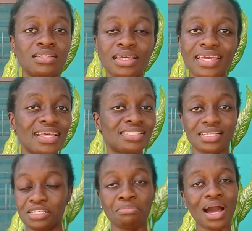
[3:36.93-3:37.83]
It gets
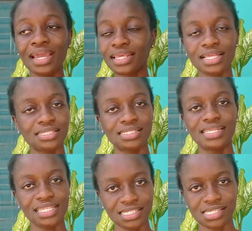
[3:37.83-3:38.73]
dirty. Mine gets
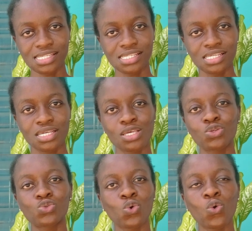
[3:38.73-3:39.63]
dirty.
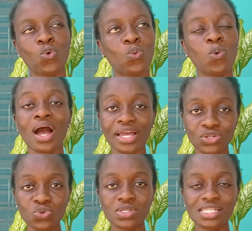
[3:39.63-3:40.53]
So what I
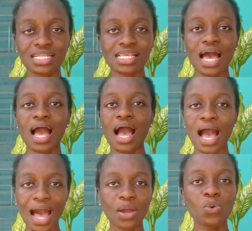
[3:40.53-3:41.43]
do is that
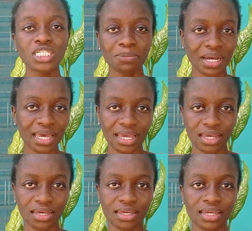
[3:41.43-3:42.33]
I wash my hair
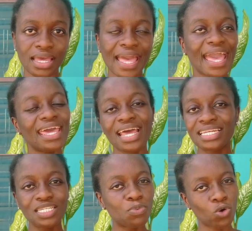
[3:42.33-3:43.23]
and I
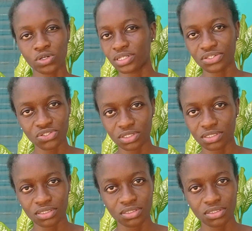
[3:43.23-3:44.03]
deep condition.